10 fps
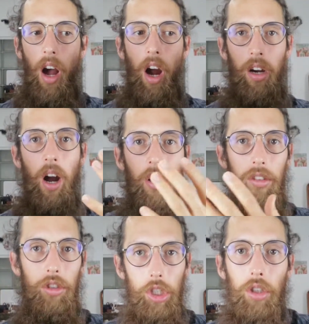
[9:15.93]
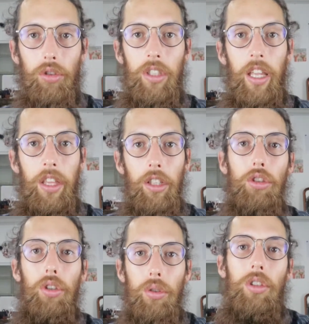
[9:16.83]
Our children and their
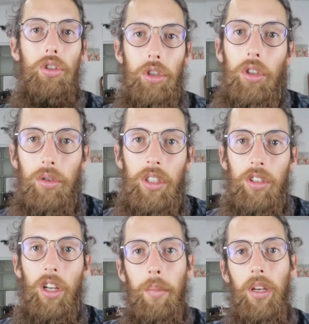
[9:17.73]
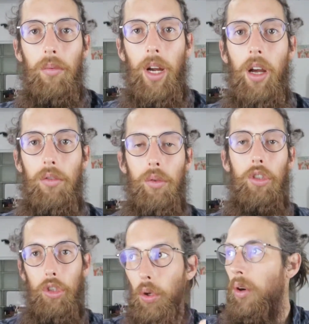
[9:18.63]
children's children is going to be around to
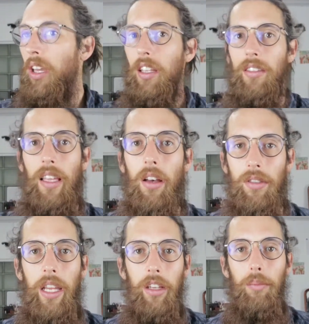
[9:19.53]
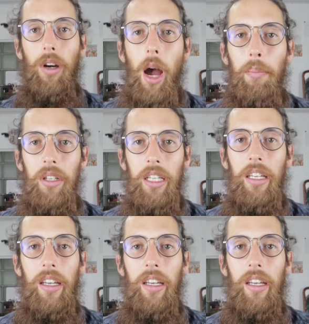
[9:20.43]
enjoy this 1,000-acre property,